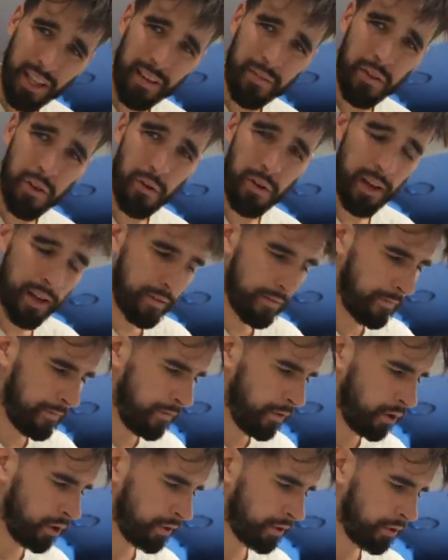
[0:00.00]
give you a
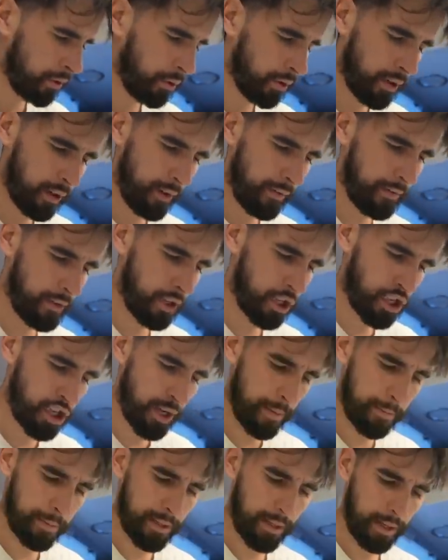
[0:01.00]
full tour of the
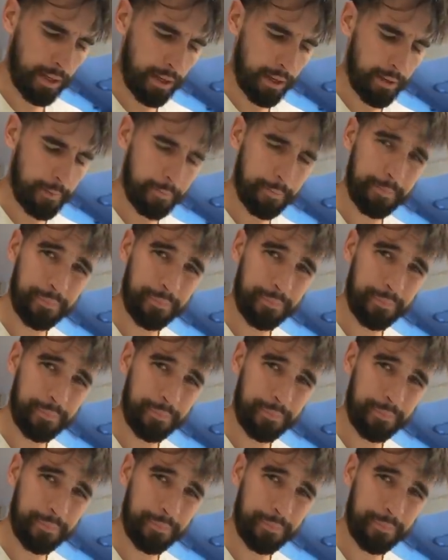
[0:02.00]
ship today,